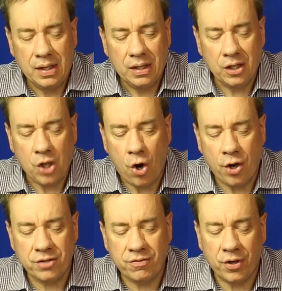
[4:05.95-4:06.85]

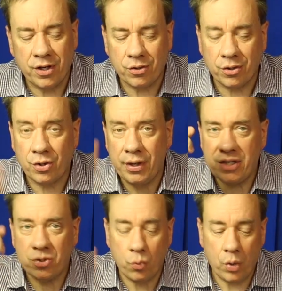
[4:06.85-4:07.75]
Large vertical
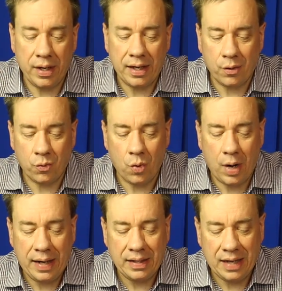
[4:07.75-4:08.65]
crease running
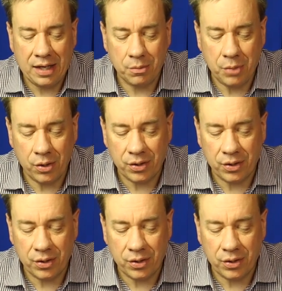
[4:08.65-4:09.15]
right down the middle of the